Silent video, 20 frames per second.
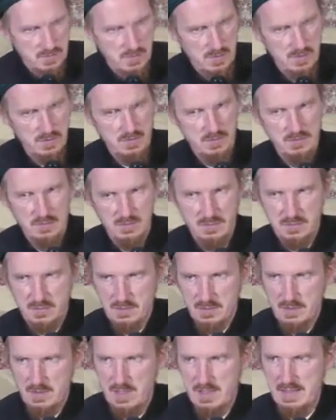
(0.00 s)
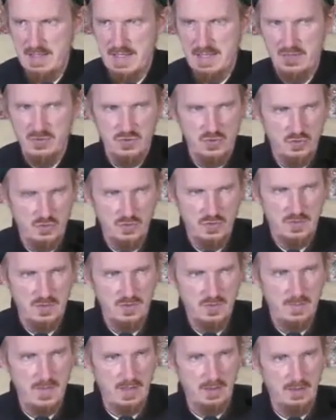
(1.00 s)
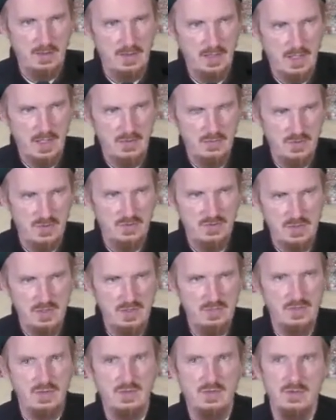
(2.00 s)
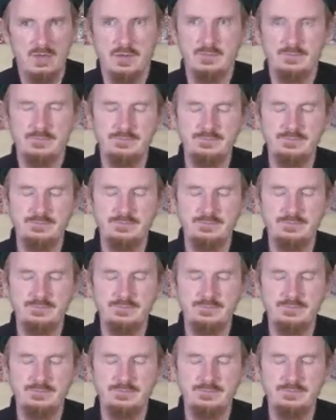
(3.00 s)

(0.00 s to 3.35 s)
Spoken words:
is analogous to it. It's about life, it's a living thing.